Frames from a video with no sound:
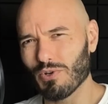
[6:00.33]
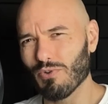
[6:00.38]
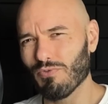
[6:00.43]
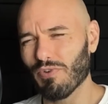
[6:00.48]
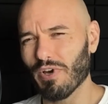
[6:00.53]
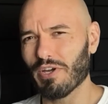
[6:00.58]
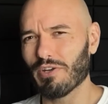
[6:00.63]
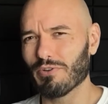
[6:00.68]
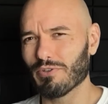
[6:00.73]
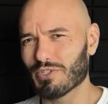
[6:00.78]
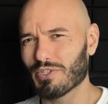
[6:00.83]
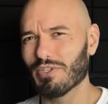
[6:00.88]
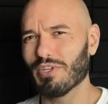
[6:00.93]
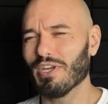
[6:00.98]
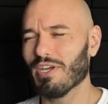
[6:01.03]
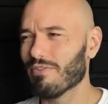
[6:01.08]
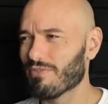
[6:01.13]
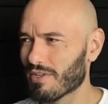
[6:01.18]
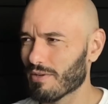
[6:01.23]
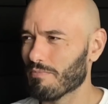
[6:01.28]
fighters and
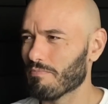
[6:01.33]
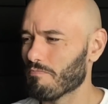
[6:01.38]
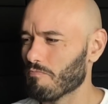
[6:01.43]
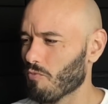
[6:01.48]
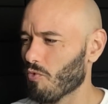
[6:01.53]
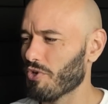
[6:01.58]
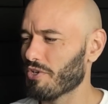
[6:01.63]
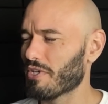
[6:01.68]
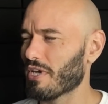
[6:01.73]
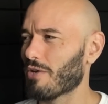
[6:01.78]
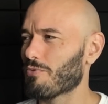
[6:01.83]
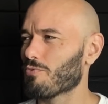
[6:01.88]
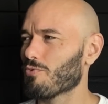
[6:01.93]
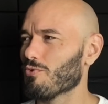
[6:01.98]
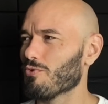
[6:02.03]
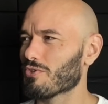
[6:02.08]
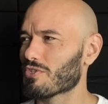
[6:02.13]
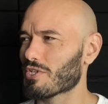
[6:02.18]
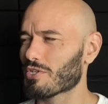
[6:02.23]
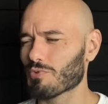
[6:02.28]
gave them Muay Thai
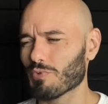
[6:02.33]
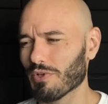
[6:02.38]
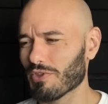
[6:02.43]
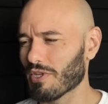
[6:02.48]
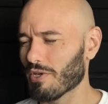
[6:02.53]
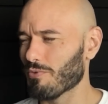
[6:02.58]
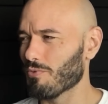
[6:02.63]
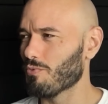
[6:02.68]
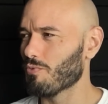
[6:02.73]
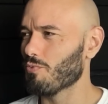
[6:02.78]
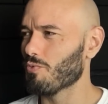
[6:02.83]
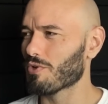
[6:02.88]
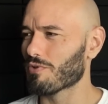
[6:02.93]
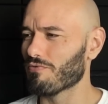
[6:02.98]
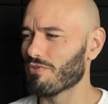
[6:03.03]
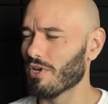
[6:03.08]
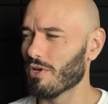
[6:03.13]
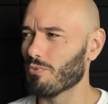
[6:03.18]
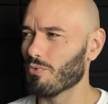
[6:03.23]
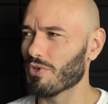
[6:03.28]
rules, it's what they would have
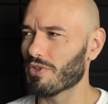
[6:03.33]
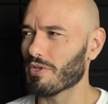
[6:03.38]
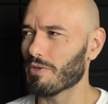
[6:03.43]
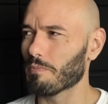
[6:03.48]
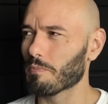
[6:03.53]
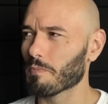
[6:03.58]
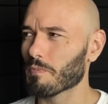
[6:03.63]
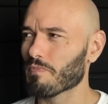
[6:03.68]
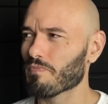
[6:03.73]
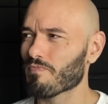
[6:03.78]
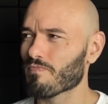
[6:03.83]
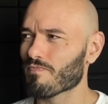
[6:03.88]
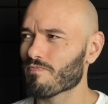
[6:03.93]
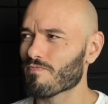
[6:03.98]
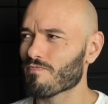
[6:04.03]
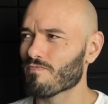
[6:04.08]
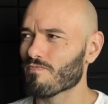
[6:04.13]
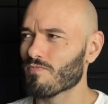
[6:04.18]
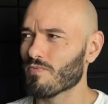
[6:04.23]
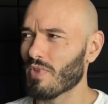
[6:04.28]
done with it.
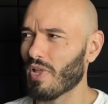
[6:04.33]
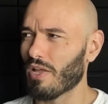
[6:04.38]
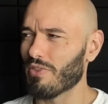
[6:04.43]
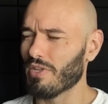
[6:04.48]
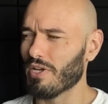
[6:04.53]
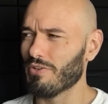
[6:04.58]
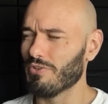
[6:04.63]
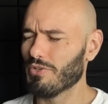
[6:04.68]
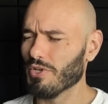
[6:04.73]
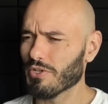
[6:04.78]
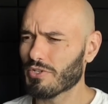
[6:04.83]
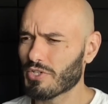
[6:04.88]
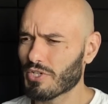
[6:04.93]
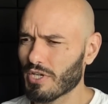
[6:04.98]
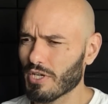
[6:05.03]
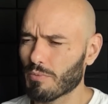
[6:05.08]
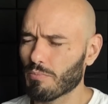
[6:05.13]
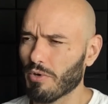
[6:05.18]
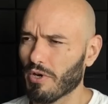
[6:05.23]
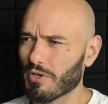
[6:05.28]
And then Dutch
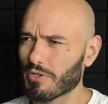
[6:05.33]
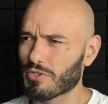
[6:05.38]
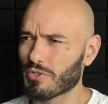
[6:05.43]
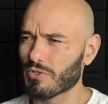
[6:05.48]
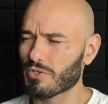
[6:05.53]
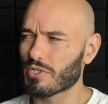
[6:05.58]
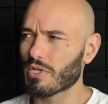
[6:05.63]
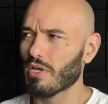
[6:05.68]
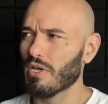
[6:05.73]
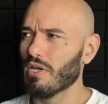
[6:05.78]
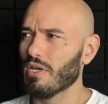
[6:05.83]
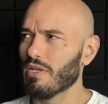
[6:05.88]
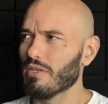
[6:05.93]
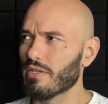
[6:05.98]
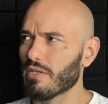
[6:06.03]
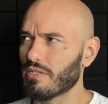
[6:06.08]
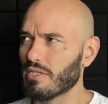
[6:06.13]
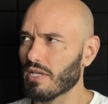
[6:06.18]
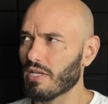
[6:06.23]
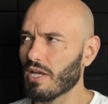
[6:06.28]
kickboxers, they
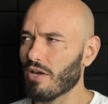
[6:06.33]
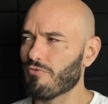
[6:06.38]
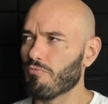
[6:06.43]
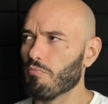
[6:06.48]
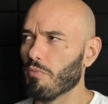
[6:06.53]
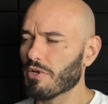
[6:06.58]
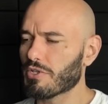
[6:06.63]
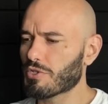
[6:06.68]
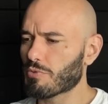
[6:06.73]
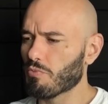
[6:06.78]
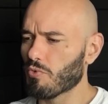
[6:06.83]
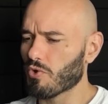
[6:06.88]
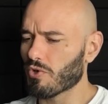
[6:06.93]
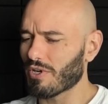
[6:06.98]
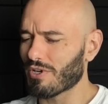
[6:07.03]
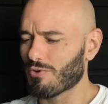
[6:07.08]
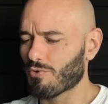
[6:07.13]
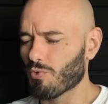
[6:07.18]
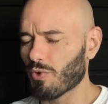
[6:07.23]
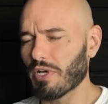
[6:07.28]
tend to have much more
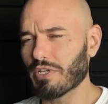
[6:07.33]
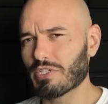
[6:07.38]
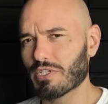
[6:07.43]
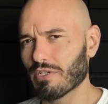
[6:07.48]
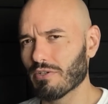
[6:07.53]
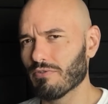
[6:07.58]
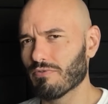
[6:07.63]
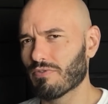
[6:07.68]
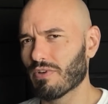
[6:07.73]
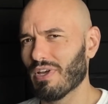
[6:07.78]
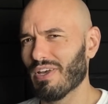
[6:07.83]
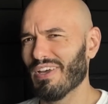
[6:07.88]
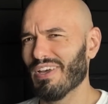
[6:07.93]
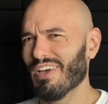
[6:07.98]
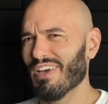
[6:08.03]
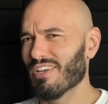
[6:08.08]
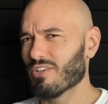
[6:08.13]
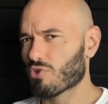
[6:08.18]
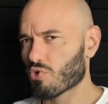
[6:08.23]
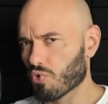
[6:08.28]
aggressive
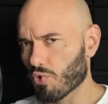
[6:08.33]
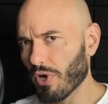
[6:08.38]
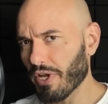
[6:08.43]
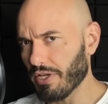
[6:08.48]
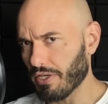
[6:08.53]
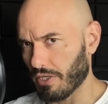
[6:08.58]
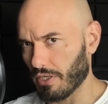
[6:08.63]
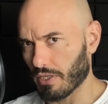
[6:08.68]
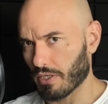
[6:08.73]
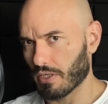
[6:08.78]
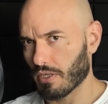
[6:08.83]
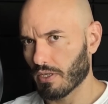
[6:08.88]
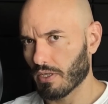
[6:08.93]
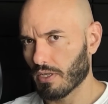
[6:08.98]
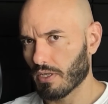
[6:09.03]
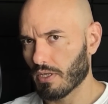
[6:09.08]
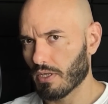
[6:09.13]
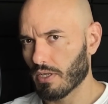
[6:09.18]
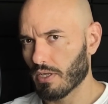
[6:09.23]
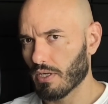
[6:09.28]
training
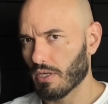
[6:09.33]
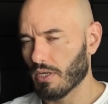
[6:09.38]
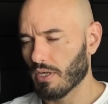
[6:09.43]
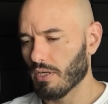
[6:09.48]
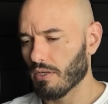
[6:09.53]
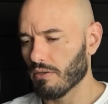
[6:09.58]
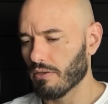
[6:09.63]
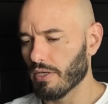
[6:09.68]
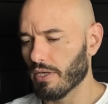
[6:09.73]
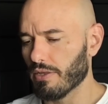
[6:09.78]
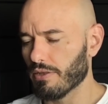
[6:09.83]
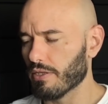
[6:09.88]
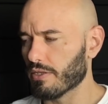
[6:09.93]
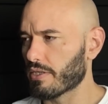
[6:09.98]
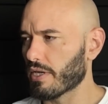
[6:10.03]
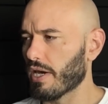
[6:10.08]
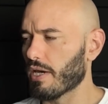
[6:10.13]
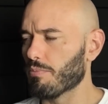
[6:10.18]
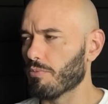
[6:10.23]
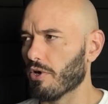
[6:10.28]
than the
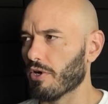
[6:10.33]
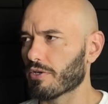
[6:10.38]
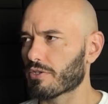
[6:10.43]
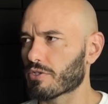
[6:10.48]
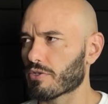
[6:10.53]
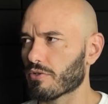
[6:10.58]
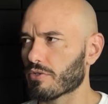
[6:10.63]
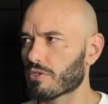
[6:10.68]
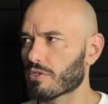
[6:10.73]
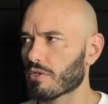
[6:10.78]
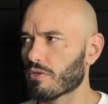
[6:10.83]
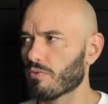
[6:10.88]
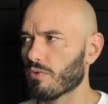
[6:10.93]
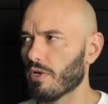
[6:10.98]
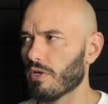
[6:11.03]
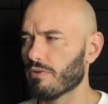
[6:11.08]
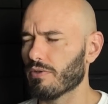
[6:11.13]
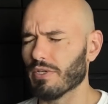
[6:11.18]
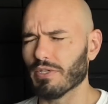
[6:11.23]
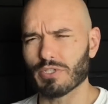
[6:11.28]
Thai boxers,
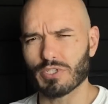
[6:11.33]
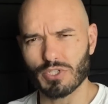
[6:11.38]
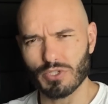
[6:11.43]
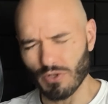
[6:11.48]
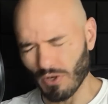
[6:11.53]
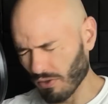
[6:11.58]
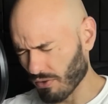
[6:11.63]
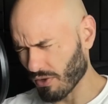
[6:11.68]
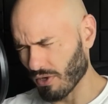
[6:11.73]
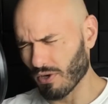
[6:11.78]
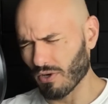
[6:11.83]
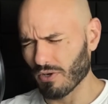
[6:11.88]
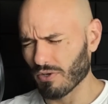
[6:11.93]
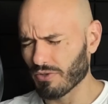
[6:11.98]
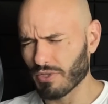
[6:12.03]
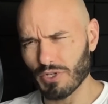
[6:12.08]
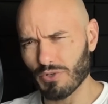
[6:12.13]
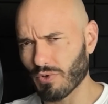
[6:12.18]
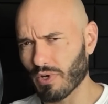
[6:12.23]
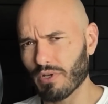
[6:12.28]
right? They start hard, they
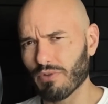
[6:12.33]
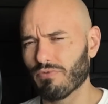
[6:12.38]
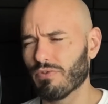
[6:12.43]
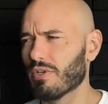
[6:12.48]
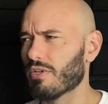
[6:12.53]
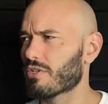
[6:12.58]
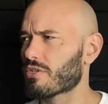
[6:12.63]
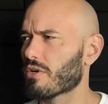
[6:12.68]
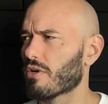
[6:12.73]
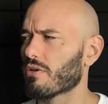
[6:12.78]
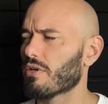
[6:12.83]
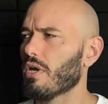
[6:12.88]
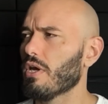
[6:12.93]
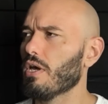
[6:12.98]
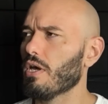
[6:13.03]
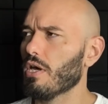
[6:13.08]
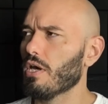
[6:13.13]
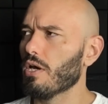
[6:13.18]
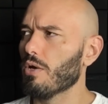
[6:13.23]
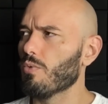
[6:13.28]
try to finish hard.
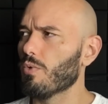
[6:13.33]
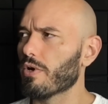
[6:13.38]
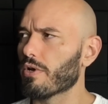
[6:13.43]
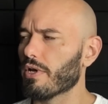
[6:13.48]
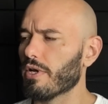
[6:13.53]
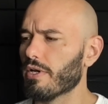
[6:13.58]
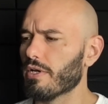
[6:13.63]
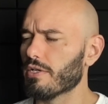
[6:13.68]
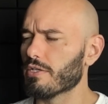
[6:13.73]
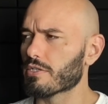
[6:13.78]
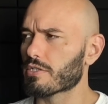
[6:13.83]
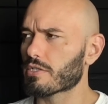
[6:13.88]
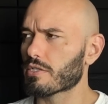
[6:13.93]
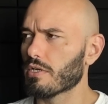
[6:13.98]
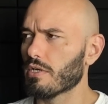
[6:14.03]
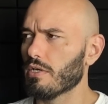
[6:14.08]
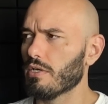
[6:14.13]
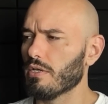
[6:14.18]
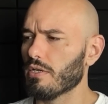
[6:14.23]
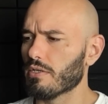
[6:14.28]
Whereas
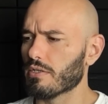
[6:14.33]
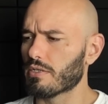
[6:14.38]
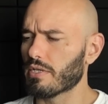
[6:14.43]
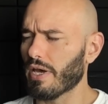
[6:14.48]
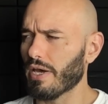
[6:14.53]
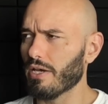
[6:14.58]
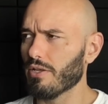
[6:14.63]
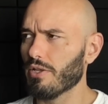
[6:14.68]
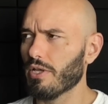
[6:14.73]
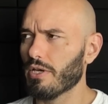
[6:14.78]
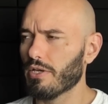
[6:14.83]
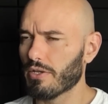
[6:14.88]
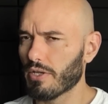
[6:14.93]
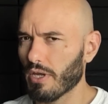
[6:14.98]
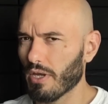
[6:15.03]
in Thailand,